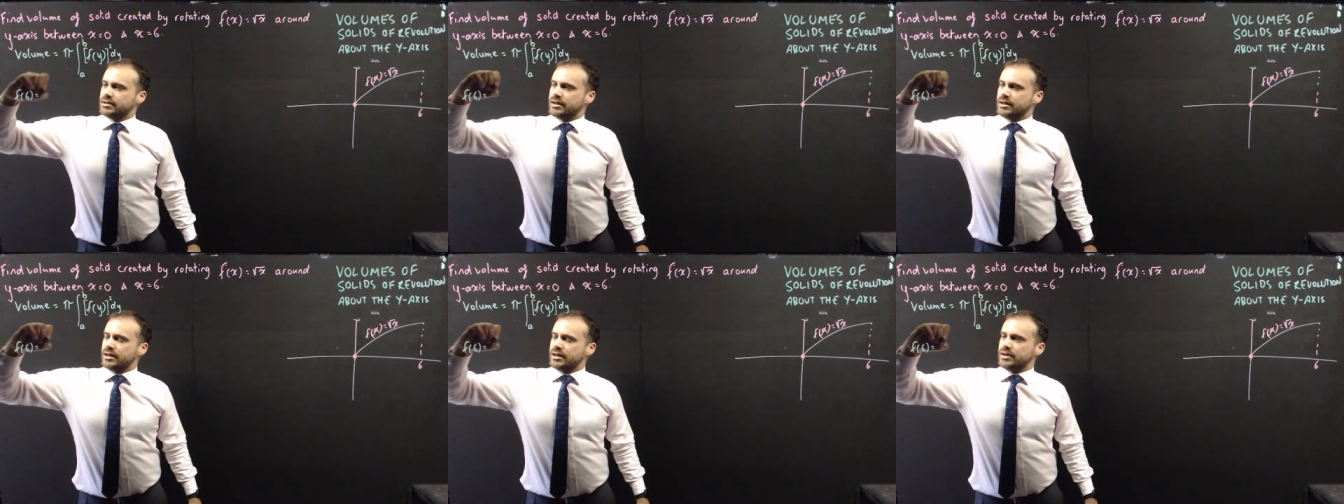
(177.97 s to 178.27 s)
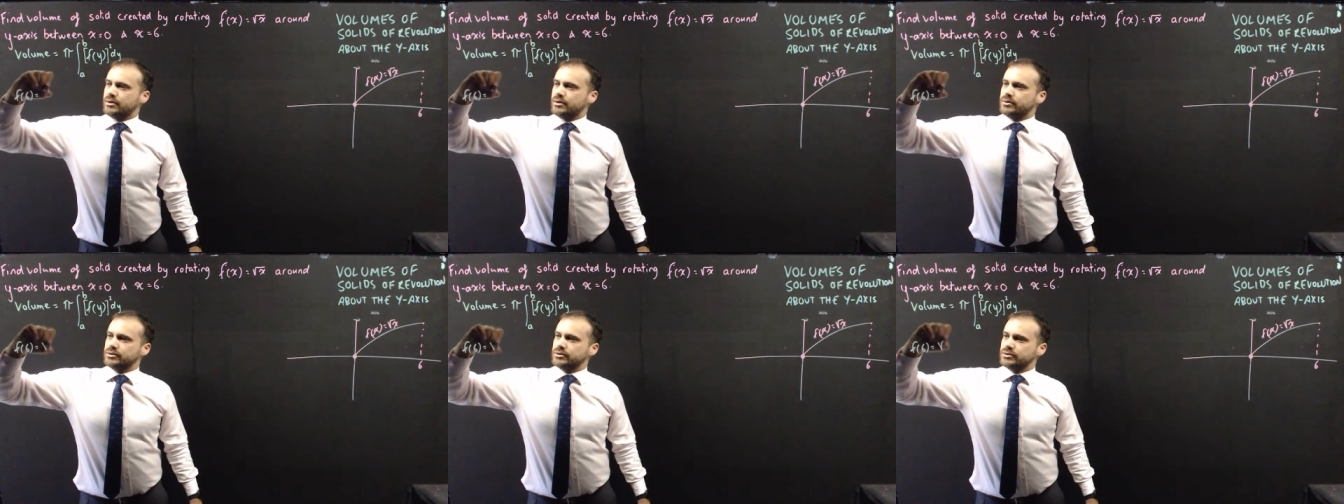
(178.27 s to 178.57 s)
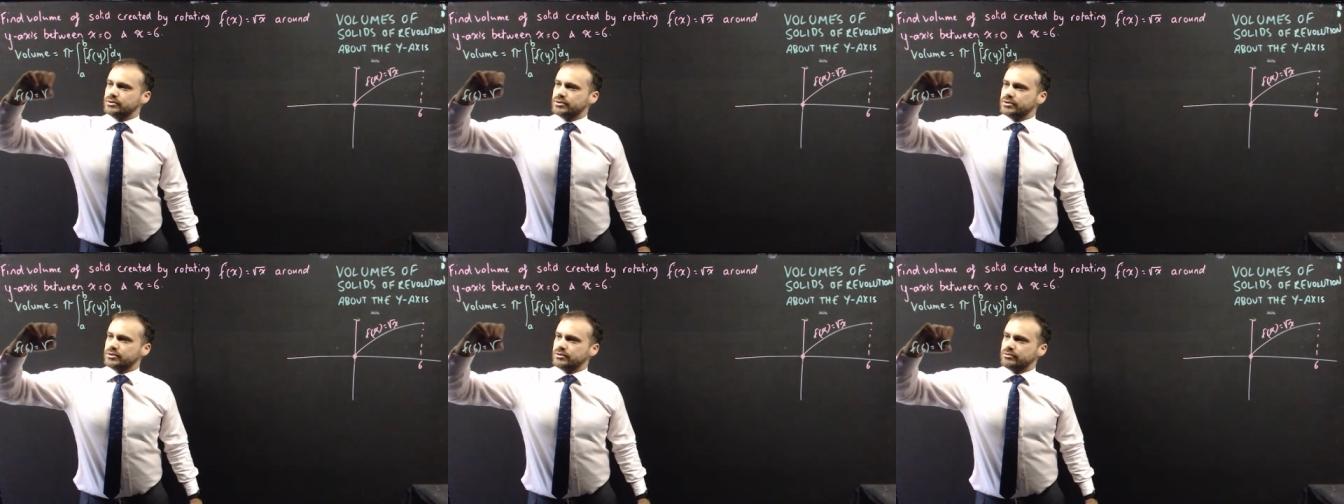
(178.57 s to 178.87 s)

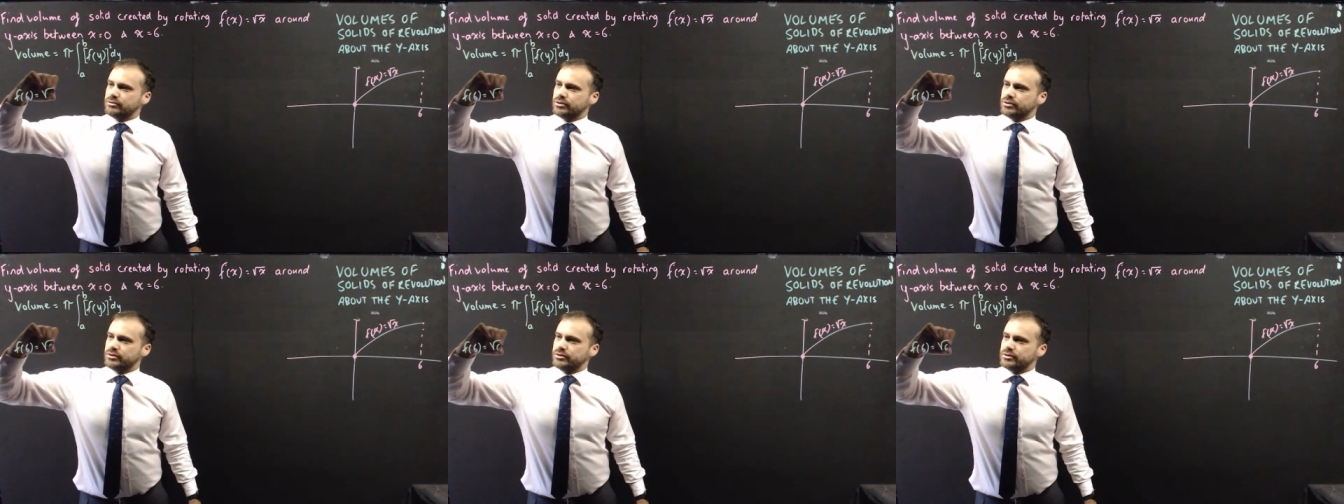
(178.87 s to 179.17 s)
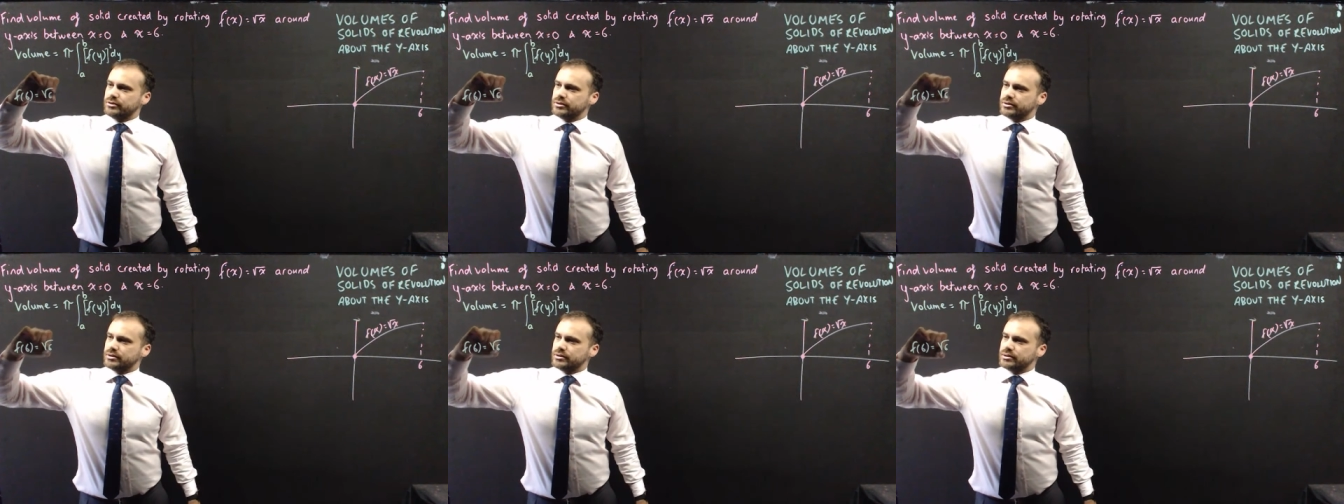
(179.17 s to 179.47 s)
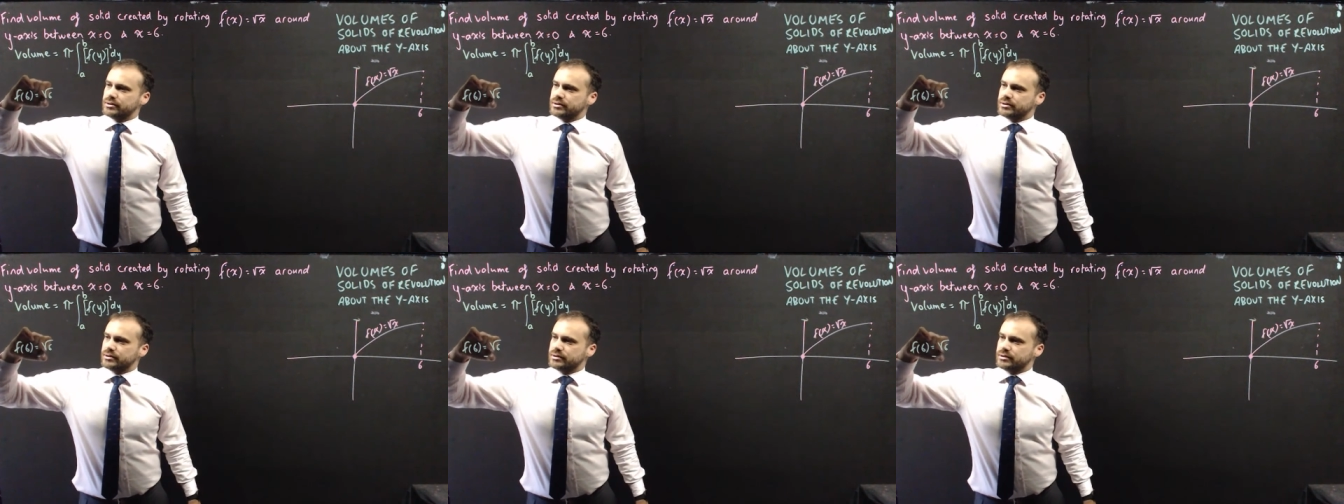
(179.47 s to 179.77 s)
equals root
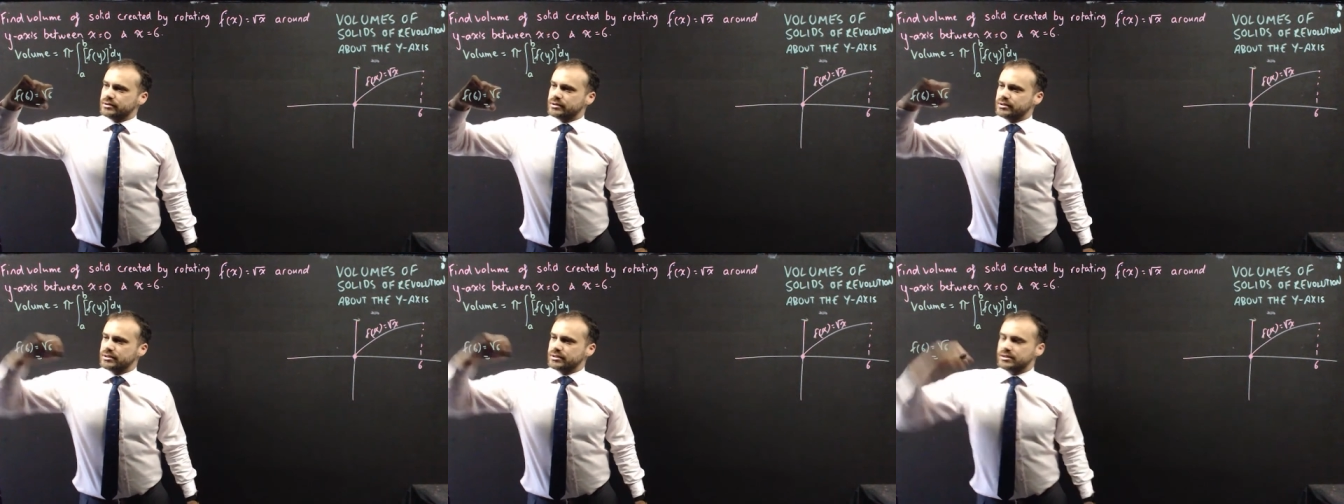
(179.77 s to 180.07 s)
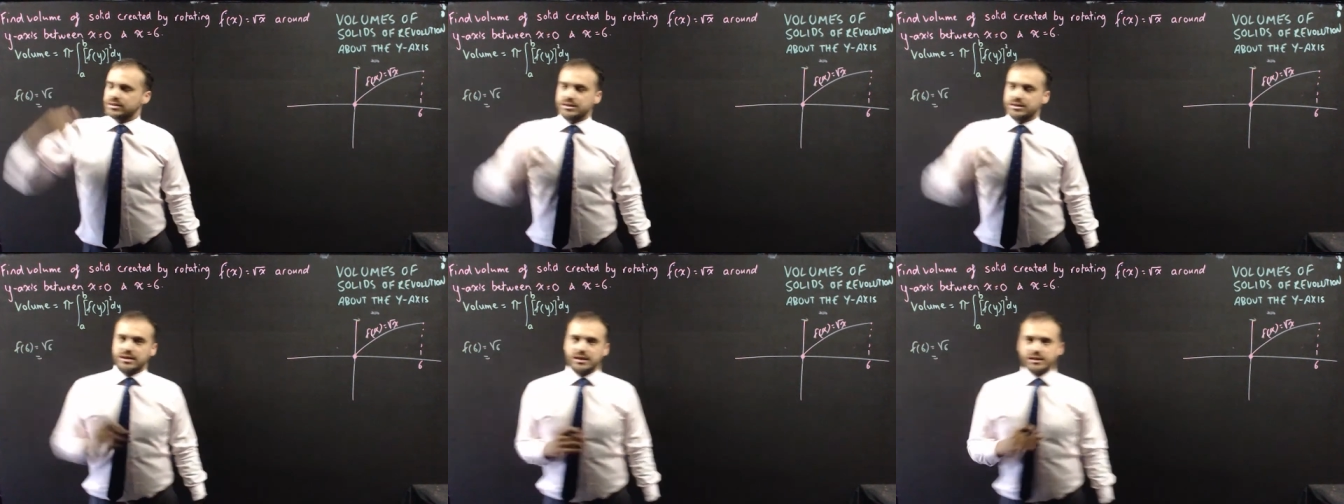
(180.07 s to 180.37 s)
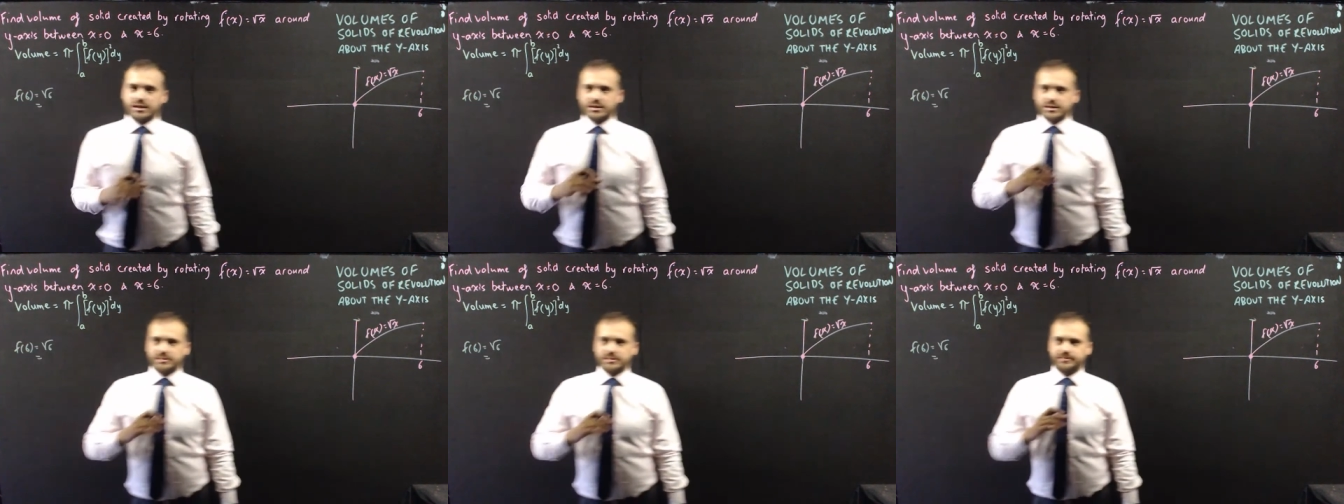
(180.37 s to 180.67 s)

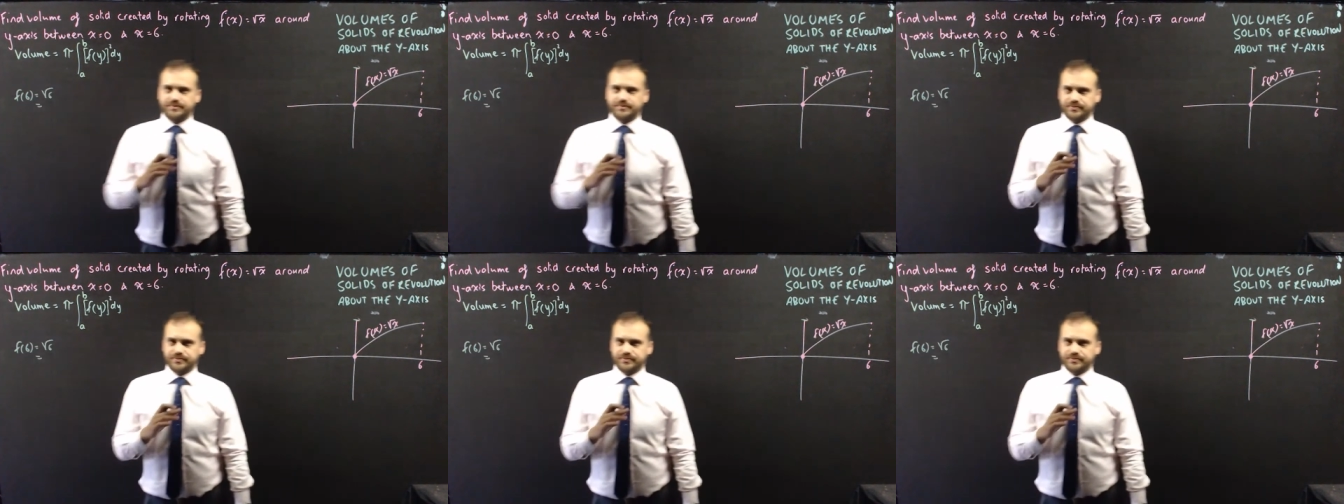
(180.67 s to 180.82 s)
6.